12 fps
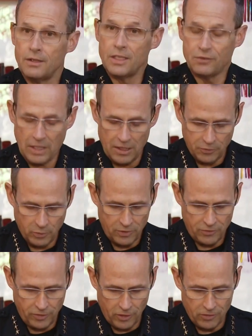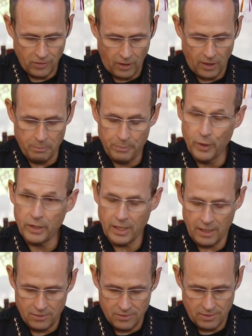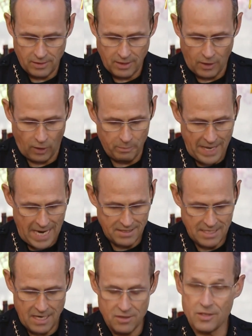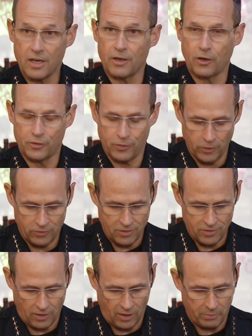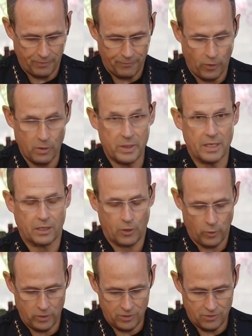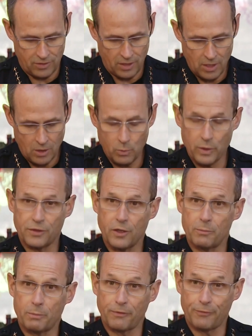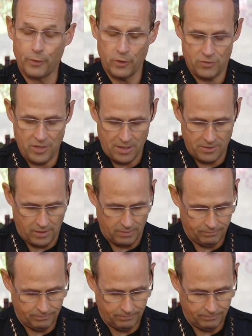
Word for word: This also ensures our bookings, our pat downs, and our searches are performed in accordance with their preferred gender.